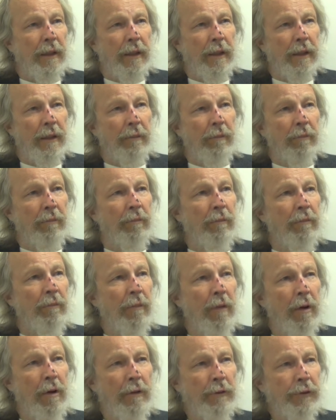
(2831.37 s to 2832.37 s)
in
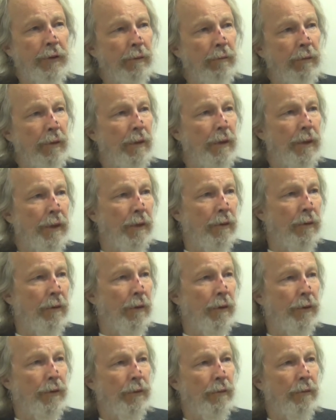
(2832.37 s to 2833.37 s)
multiple
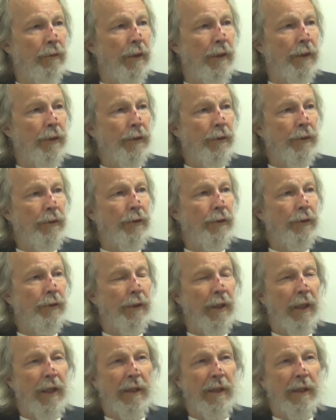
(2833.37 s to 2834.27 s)
incarcerations,